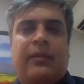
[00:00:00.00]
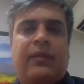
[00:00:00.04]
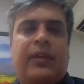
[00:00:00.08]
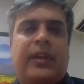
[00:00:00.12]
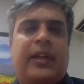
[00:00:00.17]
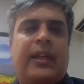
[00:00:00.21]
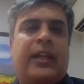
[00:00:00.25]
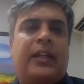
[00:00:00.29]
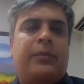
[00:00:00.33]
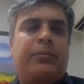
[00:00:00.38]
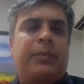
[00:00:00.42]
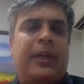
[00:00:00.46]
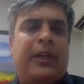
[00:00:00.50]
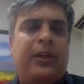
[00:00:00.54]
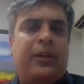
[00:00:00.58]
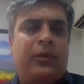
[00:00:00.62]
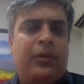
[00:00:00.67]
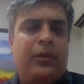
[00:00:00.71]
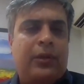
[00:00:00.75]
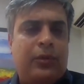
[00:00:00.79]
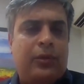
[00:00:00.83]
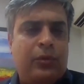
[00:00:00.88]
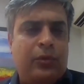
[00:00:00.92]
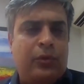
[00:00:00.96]
we are
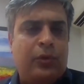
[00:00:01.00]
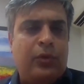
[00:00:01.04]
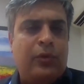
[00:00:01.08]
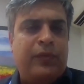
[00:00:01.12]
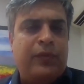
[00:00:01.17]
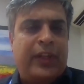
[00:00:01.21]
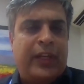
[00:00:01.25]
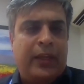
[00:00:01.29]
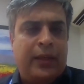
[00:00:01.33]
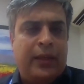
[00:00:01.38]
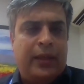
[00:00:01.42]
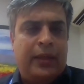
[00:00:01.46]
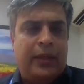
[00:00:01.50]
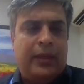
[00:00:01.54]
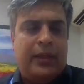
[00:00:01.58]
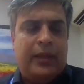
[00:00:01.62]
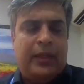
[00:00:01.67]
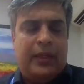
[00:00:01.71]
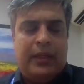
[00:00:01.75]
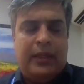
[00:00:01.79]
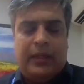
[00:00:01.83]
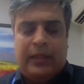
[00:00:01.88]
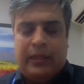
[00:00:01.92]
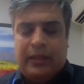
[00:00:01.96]
expected to grow very
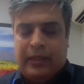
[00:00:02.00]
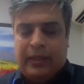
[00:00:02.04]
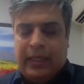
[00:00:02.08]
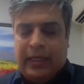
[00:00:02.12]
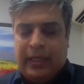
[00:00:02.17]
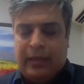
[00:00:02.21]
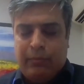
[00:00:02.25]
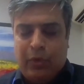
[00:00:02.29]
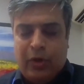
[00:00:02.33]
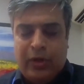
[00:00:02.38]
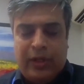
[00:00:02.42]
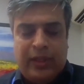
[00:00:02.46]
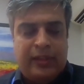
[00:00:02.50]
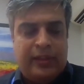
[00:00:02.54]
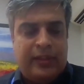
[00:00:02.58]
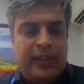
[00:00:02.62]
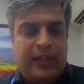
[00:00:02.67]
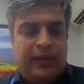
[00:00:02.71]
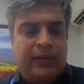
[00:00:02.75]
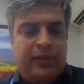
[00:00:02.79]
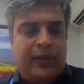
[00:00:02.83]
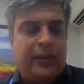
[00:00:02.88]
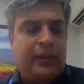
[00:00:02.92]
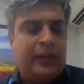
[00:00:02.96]
uh, at a
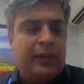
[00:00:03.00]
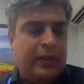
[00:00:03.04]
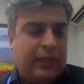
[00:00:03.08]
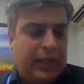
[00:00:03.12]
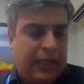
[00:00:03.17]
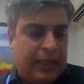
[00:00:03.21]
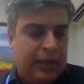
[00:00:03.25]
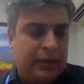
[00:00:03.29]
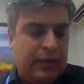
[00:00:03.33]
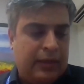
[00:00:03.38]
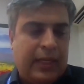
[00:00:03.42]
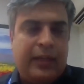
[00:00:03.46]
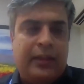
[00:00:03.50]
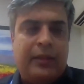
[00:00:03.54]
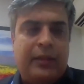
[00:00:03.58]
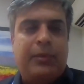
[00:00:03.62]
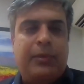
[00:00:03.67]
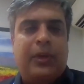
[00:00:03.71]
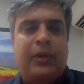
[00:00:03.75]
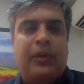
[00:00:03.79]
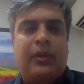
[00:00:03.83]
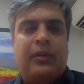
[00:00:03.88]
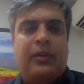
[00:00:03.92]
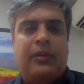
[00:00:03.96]
modest level, and that's
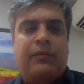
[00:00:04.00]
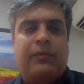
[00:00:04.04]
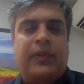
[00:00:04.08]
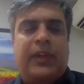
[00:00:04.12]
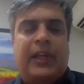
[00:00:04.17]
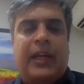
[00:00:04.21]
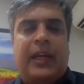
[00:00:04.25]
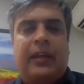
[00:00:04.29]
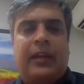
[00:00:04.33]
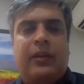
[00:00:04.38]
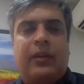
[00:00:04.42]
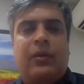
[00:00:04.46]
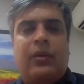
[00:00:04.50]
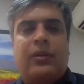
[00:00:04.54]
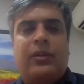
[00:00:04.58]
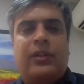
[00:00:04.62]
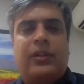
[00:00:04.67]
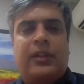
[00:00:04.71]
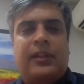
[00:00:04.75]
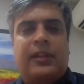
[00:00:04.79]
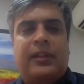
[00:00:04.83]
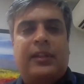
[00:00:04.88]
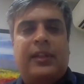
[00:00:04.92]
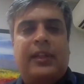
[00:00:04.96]
because we had
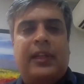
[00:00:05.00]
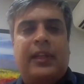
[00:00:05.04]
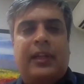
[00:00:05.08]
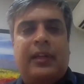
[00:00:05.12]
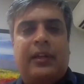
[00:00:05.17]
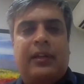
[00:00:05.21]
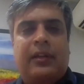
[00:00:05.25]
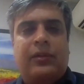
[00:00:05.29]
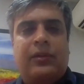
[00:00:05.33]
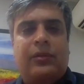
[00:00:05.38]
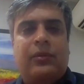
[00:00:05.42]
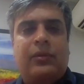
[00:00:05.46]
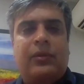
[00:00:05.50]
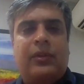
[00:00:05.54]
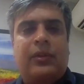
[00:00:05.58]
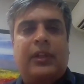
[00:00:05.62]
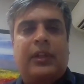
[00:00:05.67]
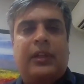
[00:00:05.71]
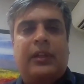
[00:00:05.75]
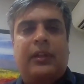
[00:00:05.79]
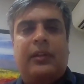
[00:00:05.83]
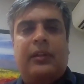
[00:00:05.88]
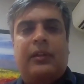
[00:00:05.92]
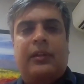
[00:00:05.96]
consciously understood
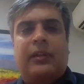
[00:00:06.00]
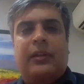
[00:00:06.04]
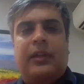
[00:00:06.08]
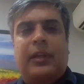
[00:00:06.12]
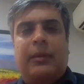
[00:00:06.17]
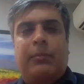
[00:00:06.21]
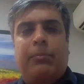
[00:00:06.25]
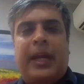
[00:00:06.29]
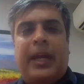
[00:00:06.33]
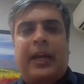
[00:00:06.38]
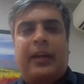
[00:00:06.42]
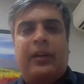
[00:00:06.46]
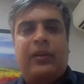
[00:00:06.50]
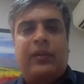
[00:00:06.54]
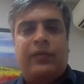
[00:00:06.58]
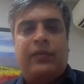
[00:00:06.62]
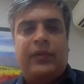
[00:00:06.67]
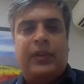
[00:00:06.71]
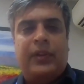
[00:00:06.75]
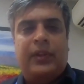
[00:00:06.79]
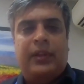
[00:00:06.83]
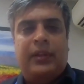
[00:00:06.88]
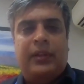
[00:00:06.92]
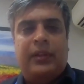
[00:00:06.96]
the impact
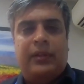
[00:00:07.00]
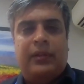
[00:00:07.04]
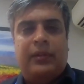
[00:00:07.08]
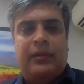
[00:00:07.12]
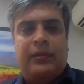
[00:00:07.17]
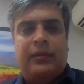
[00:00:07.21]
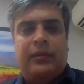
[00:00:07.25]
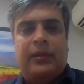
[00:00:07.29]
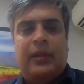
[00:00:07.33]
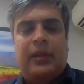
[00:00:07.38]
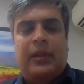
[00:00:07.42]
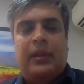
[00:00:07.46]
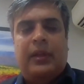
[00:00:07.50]
of the